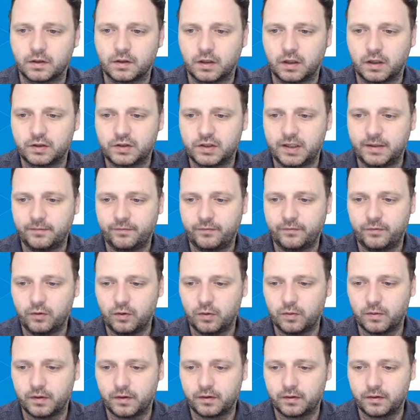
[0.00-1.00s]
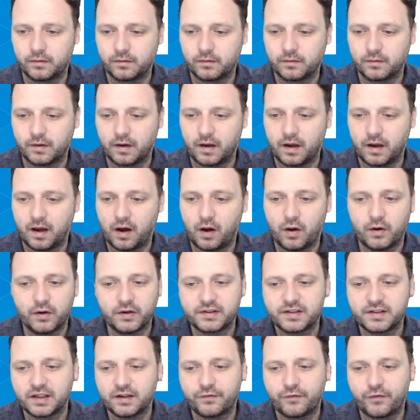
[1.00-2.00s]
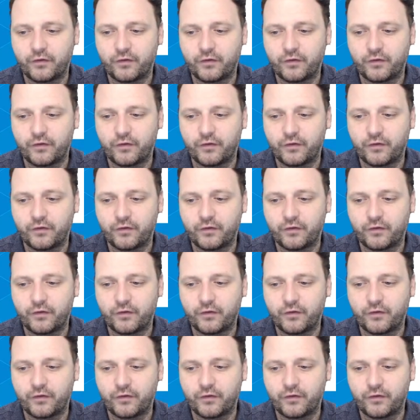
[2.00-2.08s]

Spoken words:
cheap forward. Honestly, for